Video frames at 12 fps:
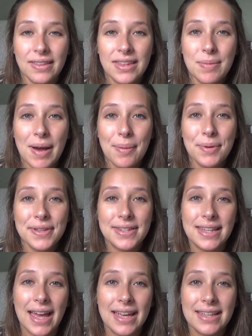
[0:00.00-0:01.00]
The Bible
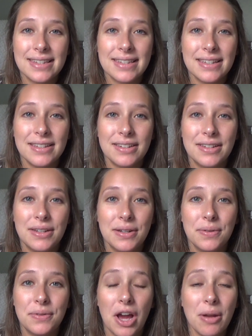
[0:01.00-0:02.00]
says
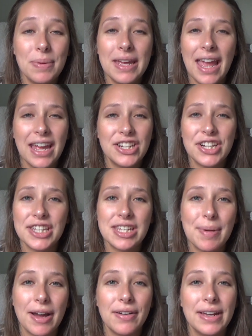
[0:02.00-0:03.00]
to not be anxious
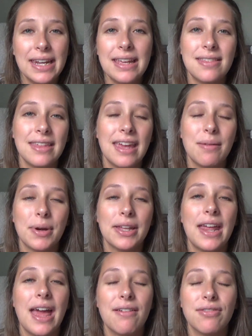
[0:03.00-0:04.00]
about anything, but
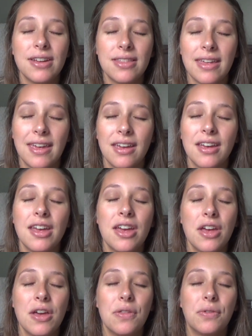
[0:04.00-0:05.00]
in everything,
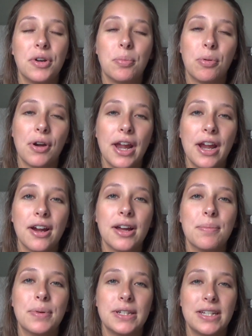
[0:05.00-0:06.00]
through prayer
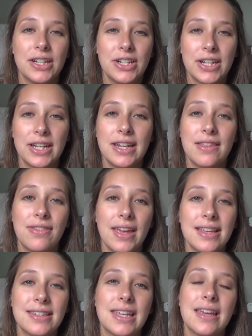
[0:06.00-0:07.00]
and petition and
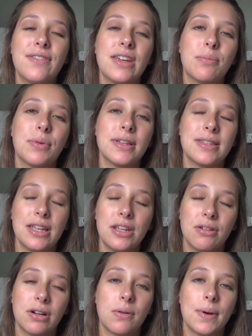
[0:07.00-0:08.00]
thanksgiving, present
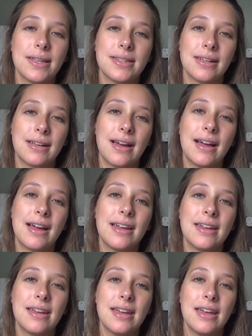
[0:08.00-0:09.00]
your requests to
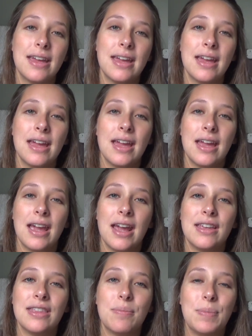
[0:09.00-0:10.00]
God.
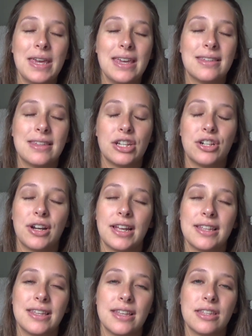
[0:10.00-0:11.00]
And the peace that
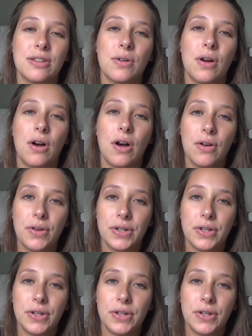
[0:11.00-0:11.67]
transcends all